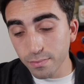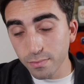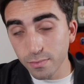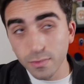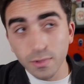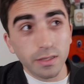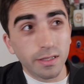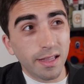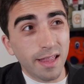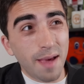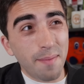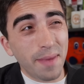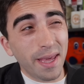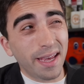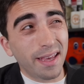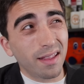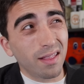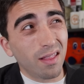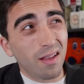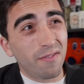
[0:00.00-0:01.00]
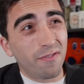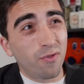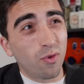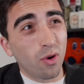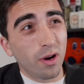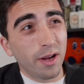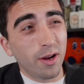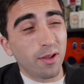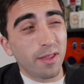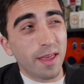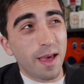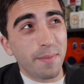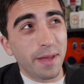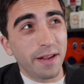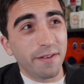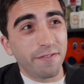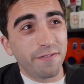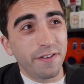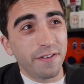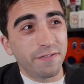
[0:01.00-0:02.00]
did that make it love forty, or that made
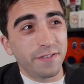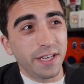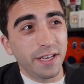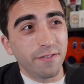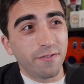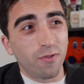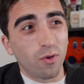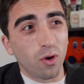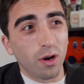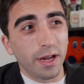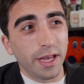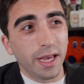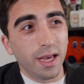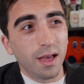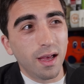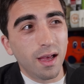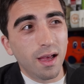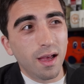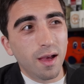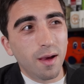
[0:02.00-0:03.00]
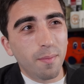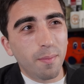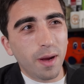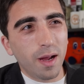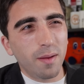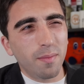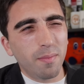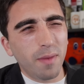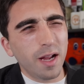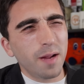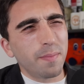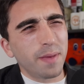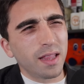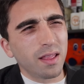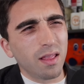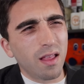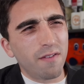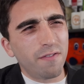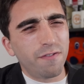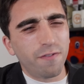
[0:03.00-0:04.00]
it fifteen forty? Might, might have been
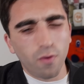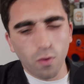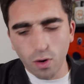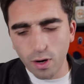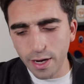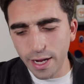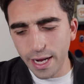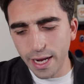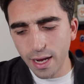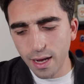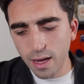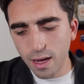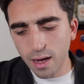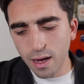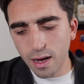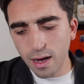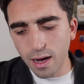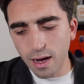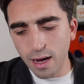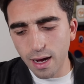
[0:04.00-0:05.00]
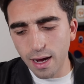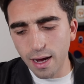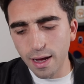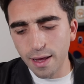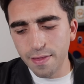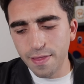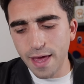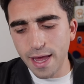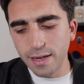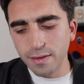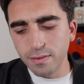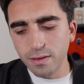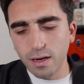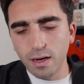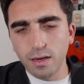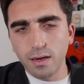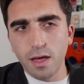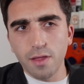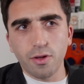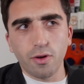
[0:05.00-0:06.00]
love forty. Uh, then
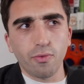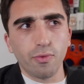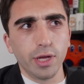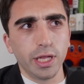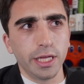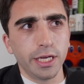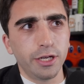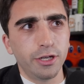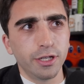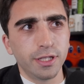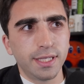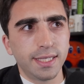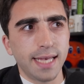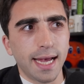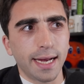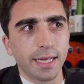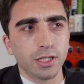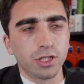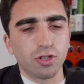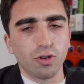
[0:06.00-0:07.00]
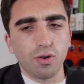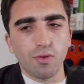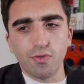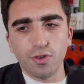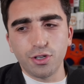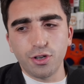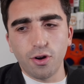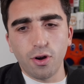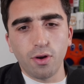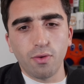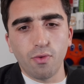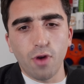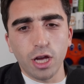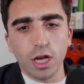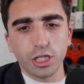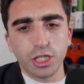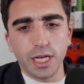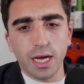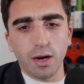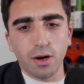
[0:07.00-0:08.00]
another really good second serve return
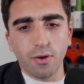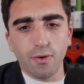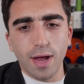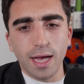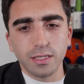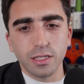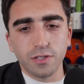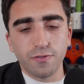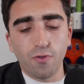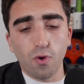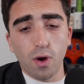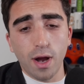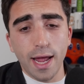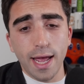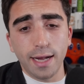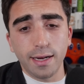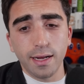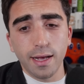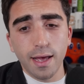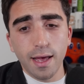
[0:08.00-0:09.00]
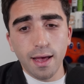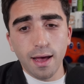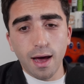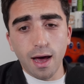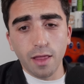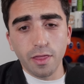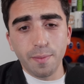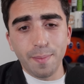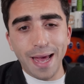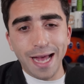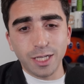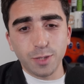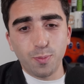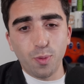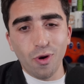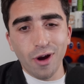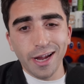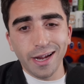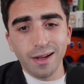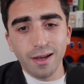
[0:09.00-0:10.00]
rushed Alcaraz's forehand on the match
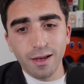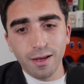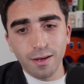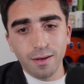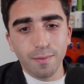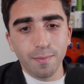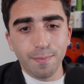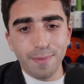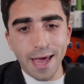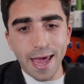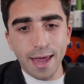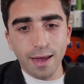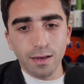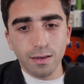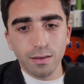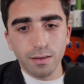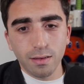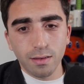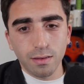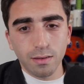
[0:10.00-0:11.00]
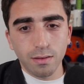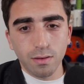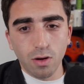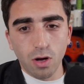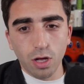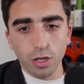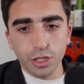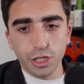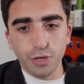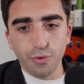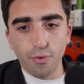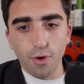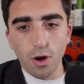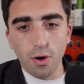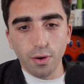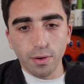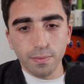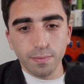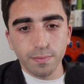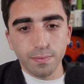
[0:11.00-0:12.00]
point. Bang, all she
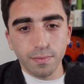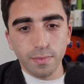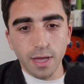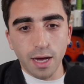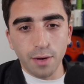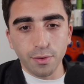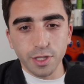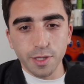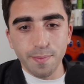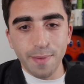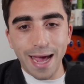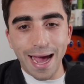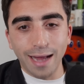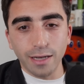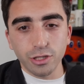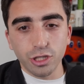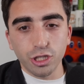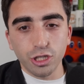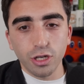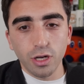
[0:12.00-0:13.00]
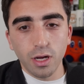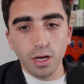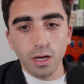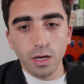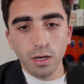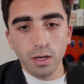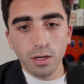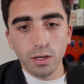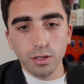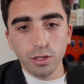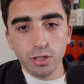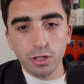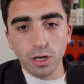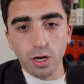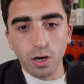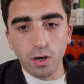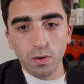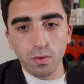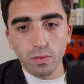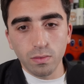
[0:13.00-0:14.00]
wrote, that was the match.
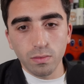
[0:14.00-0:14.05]
So,